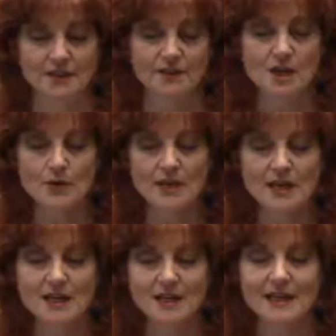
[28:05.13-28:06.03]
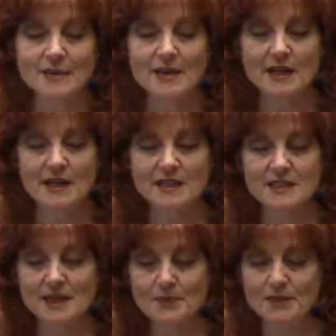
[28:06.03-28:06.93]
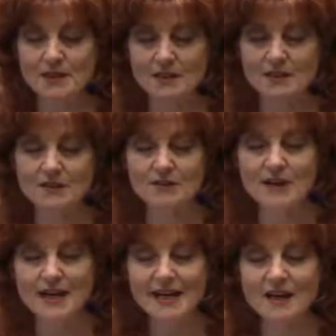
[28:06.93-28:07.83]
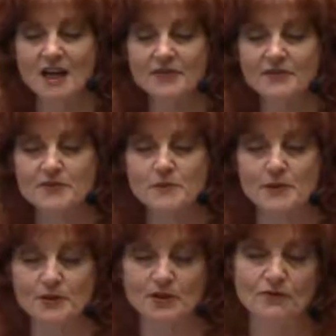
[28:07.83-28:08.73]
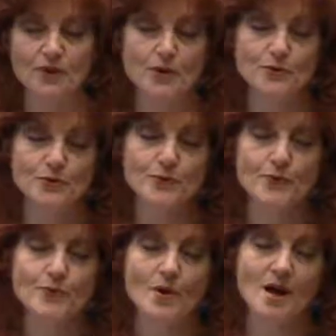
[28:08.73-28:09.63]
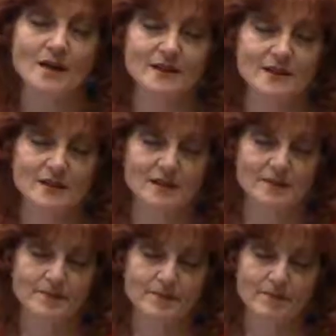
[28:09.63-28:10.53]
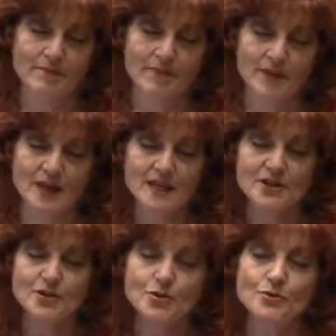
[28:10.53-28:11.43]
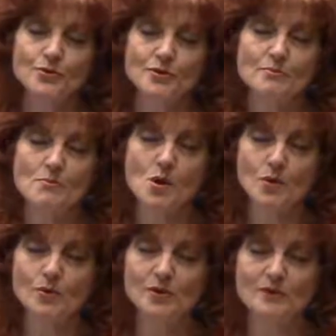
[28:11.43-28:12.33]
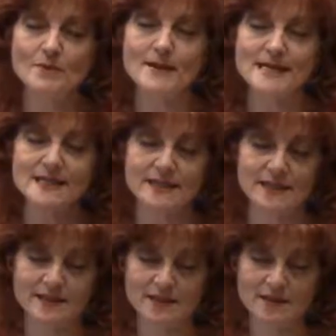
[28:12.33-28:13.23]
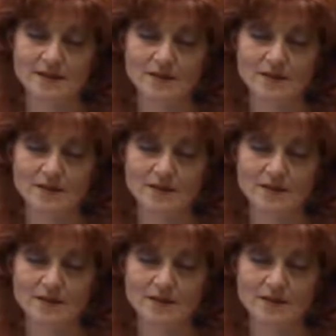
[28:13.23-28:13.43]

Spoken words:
Knowing, claiming, and accepting the divine life of Spirit that flows through us into the mold of our minds,